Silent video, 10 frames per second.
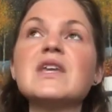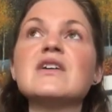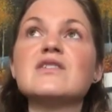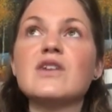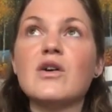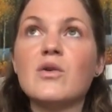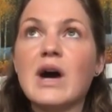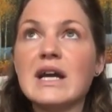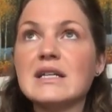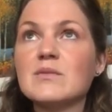So I
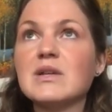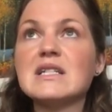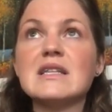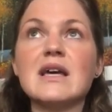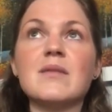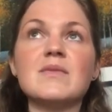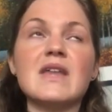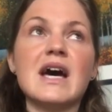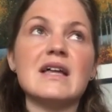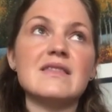explain to them
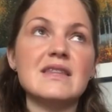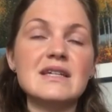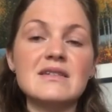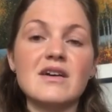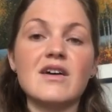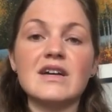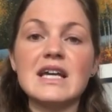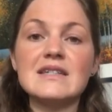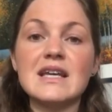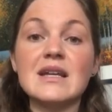that this song
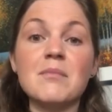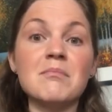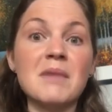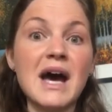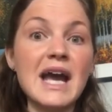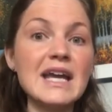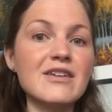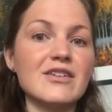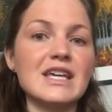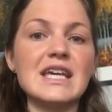is in a
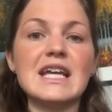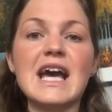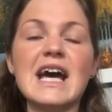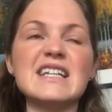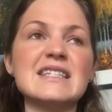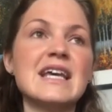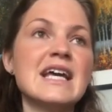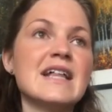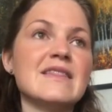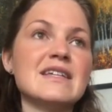minor key, and it has
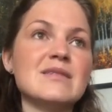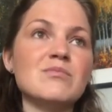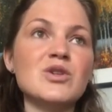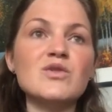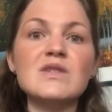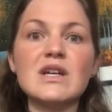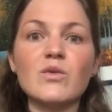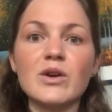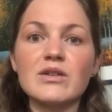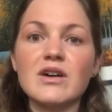this music
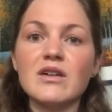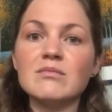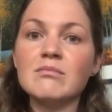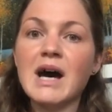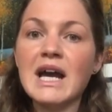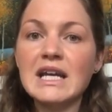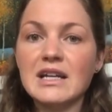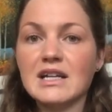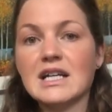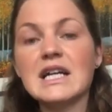word called
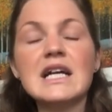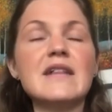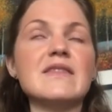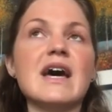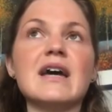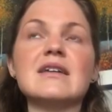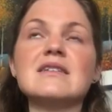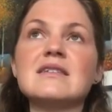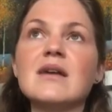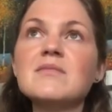minor that
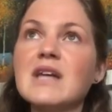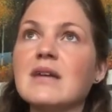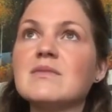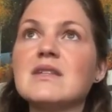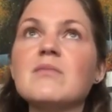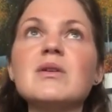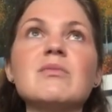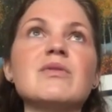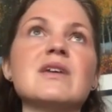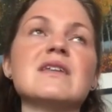sometimes some
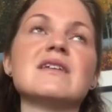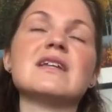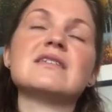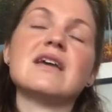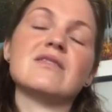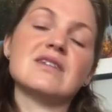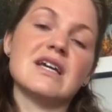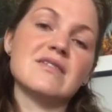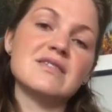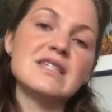people think that it sounds
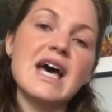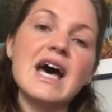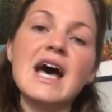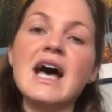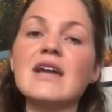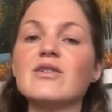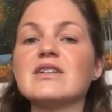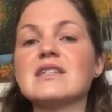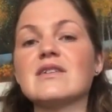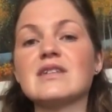kind of sad or it
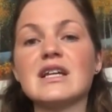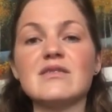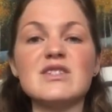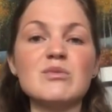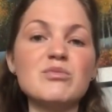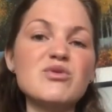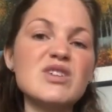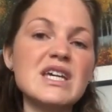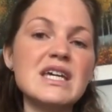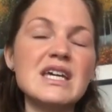sounds kind of
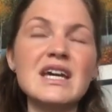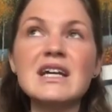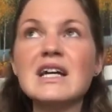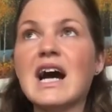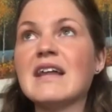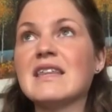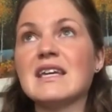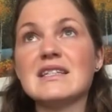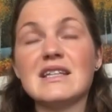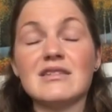spooky. I think
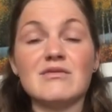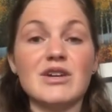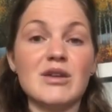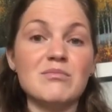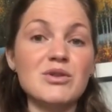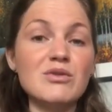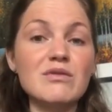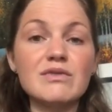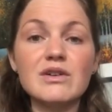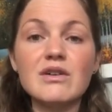it sounds very
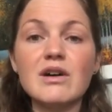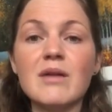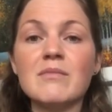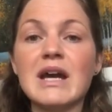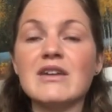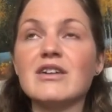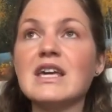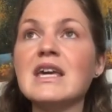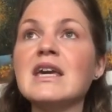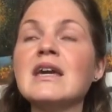beautiful, a minor
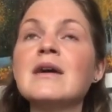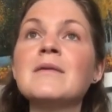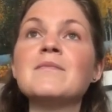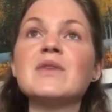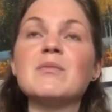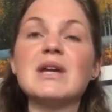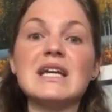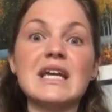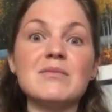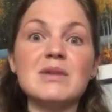key, but it
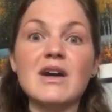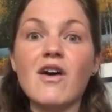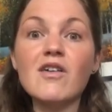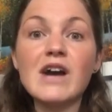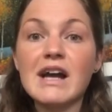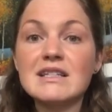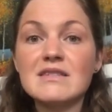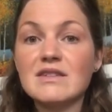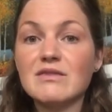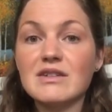can be all kinds of
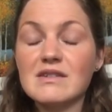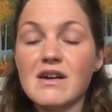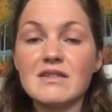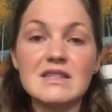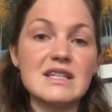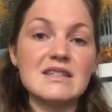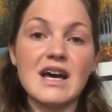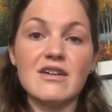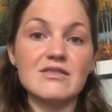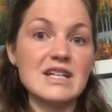different songs that
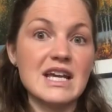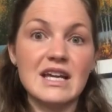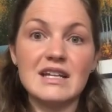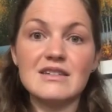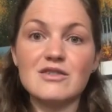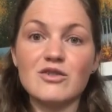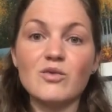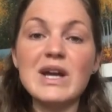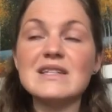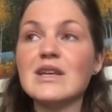sound in certain
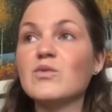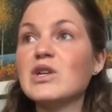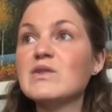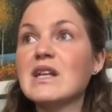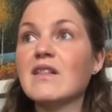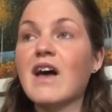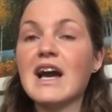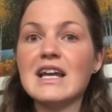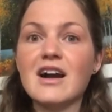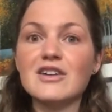ways. And we use it a lot
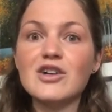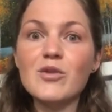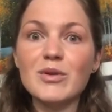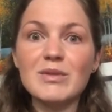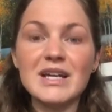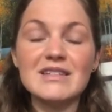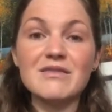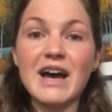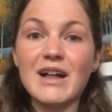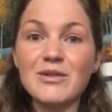in October because of
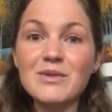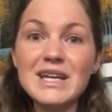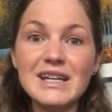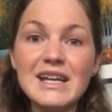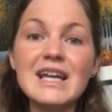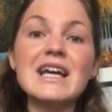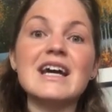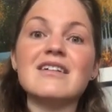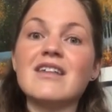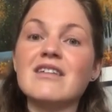Halloween,
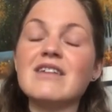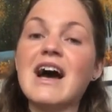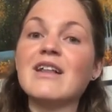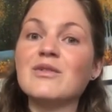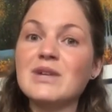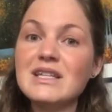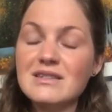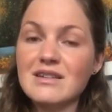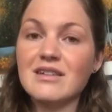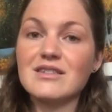and a lot of Halloween
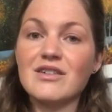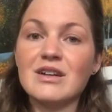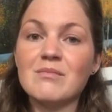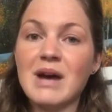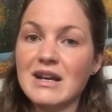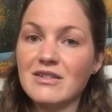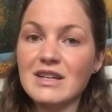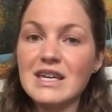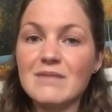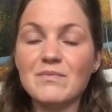songs are in a minor
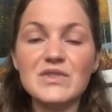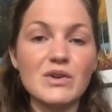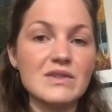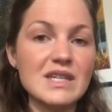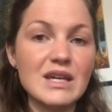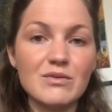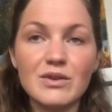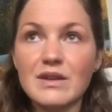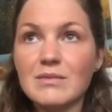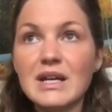key. So I'll sing it for
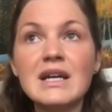them.